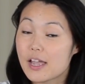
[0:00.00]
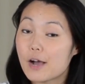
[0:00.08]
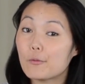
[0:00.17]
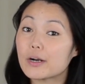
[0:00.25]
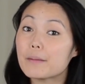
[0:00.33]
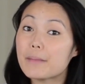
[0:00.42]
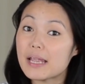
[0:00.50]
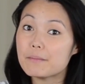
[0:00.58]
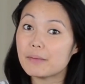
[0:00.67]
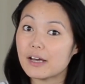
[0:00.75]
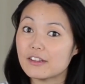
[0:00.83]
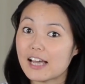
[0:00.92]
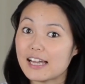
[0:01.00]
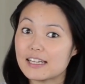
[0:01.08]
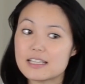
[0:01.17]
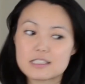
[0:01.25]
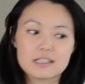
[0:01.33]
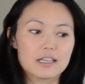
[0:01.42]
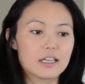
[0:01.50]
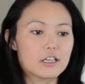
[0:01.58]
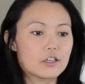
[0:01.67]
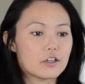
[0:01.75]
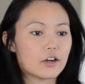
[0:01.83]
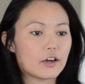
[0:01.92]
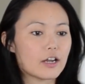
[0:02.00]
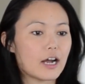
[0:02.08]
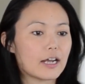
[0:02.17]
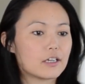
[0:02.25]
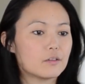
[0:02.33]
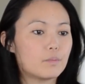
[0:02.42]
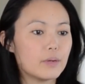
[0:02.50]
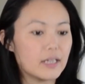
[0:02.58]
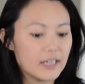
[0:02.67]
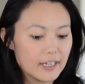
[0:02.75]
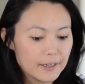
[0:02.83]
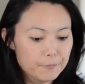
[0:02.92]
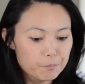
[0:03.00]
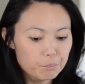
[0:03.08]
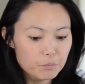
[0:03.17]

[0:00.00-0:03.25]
And what I mean by that is, I could be,